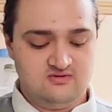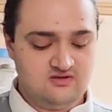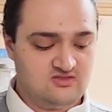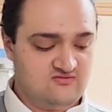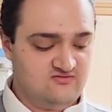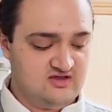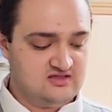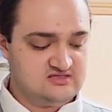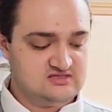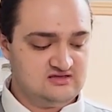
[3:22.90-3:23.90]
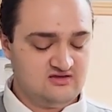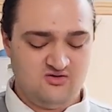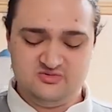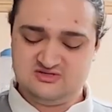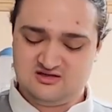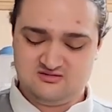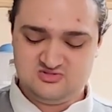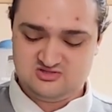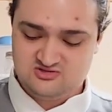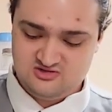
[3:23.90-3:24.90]
nothing fancy, almost like I'm
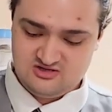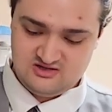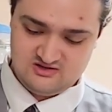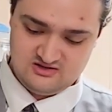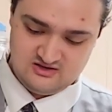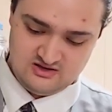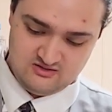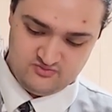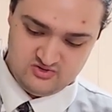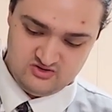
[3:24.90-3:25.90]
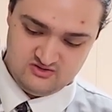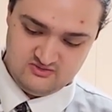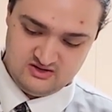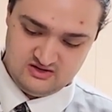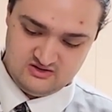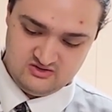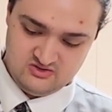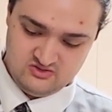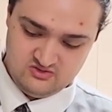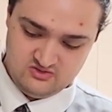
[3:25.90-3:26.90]
just cooking. I'll put in my
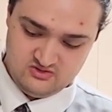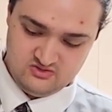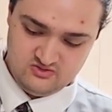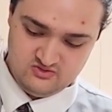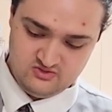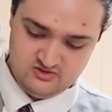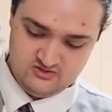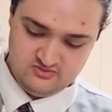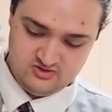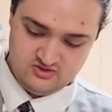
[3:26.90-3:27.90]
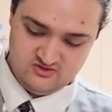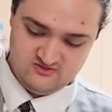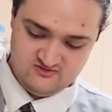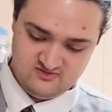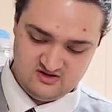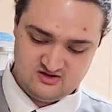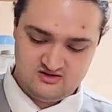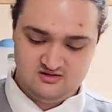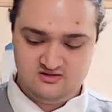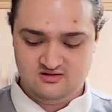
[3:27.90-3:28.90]
one part
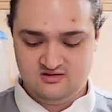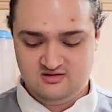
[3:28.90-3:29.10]
vodka.